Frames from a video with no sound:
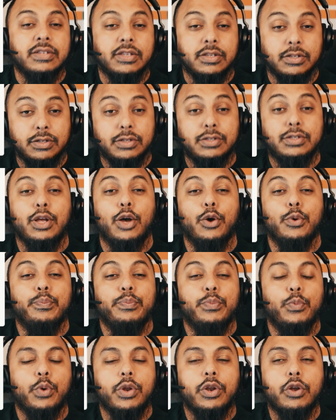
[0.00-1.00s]
So
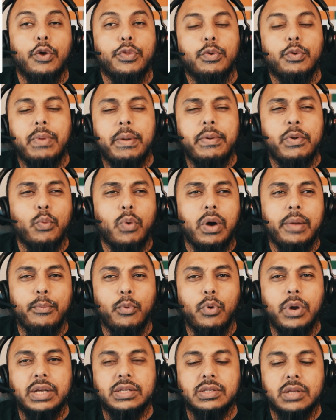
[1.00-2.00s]
we're going to go through maybe one more
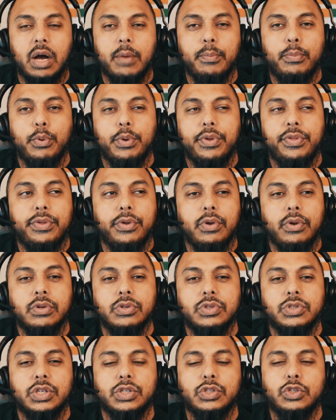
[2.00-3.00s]
example with you
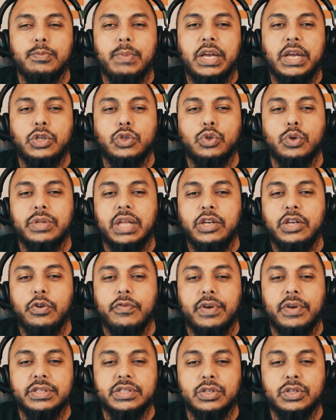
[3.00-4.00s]
just to make sure that you've
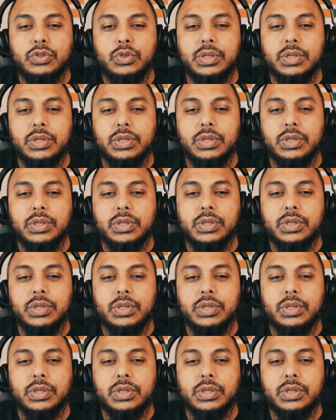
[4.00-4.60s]
understood that.